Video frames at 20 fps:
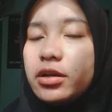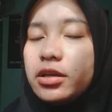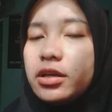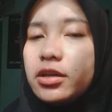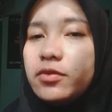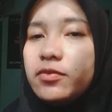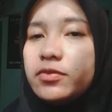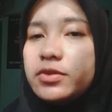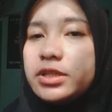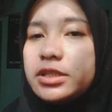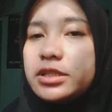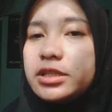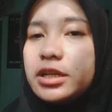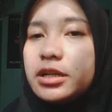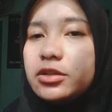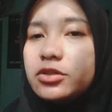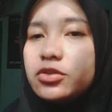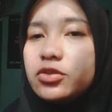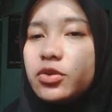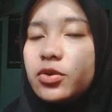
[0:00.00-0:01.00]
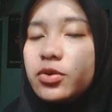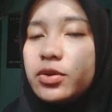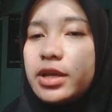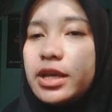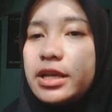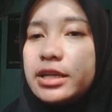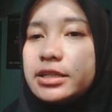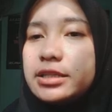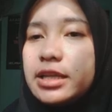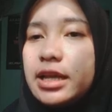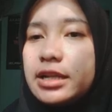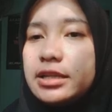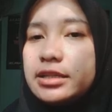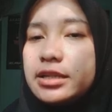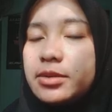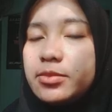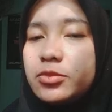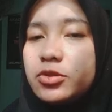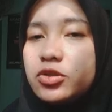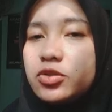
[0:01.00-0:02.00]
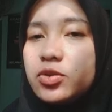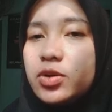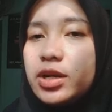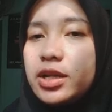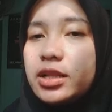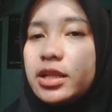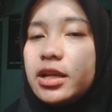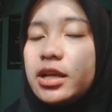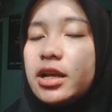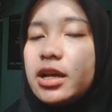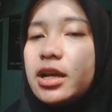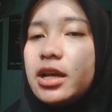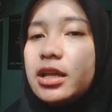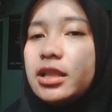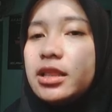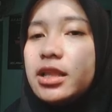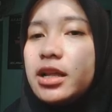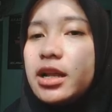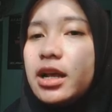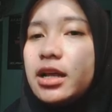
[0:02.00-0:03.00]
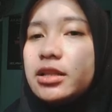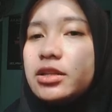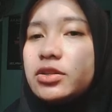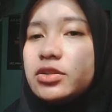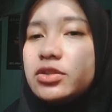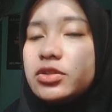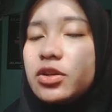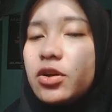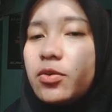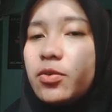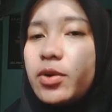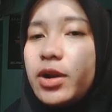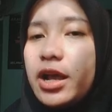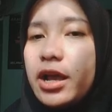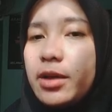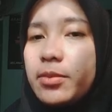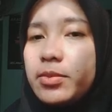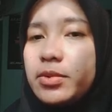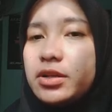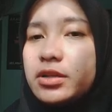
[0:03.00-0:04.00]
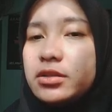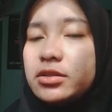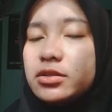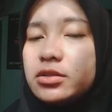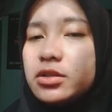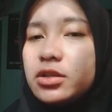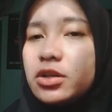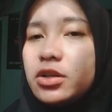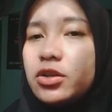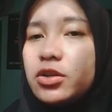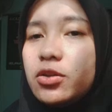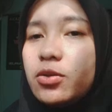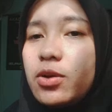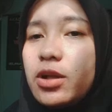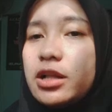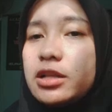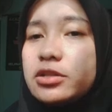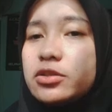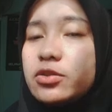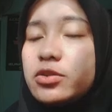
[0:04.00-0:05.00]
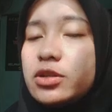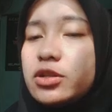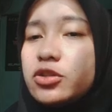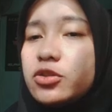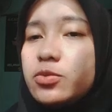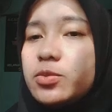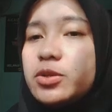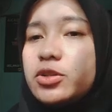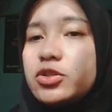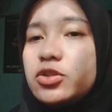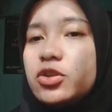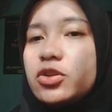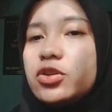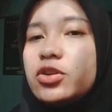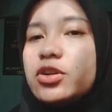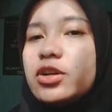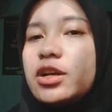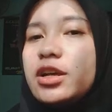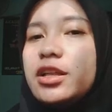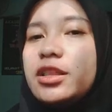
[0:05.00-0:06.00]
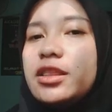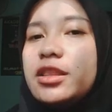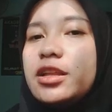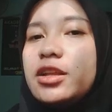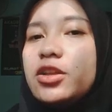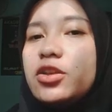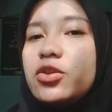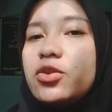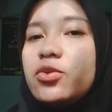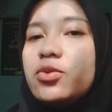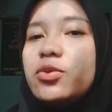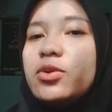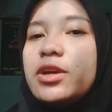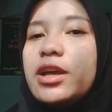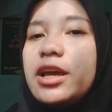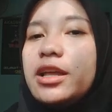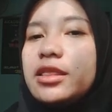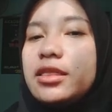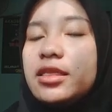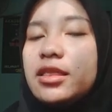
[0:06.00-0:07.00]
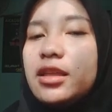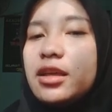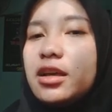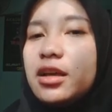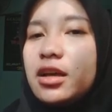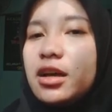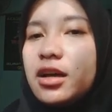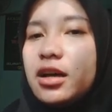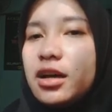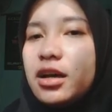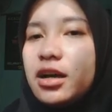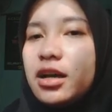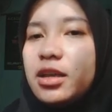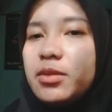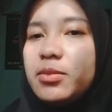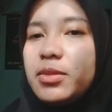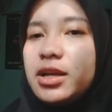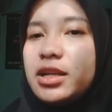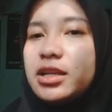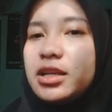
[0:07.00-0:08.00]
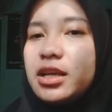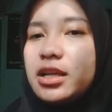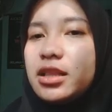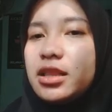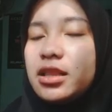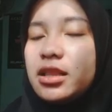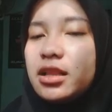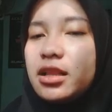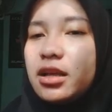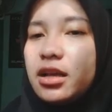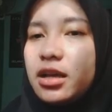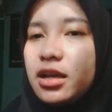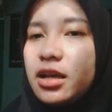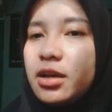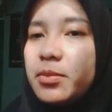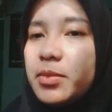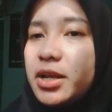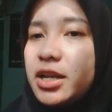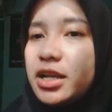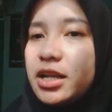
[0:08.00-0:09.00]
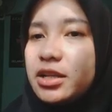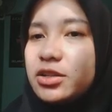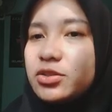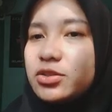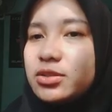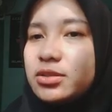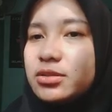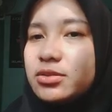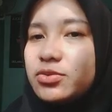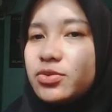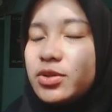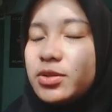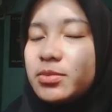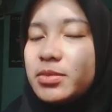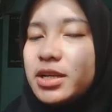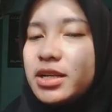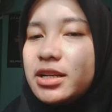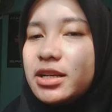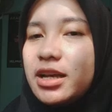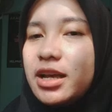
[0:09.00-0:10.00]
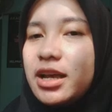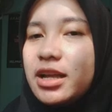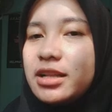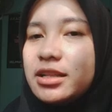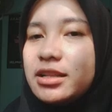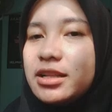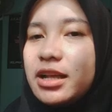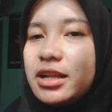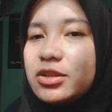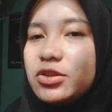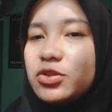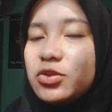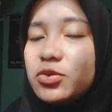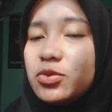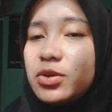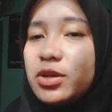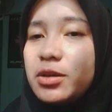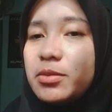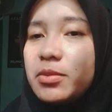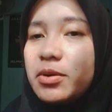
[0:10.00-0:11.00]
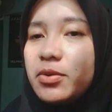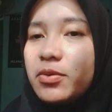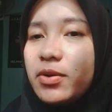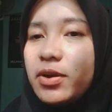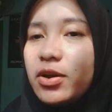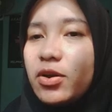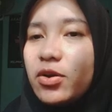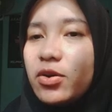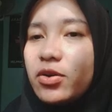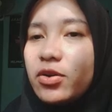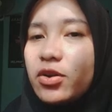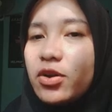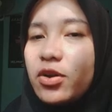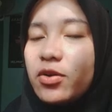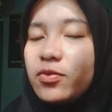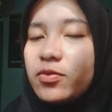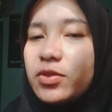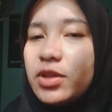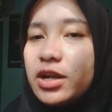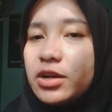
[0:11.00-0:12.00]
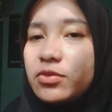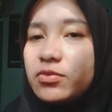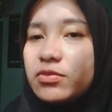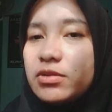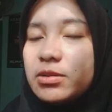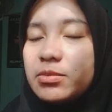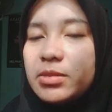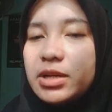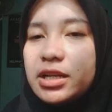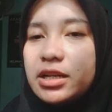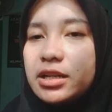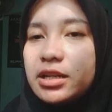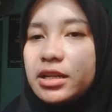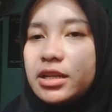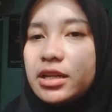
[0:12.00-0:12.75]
give detail to your case and demonstrate that others saw what happened. You also need to be sure that you get immediate medical treatment and that you keep a record of that treatment.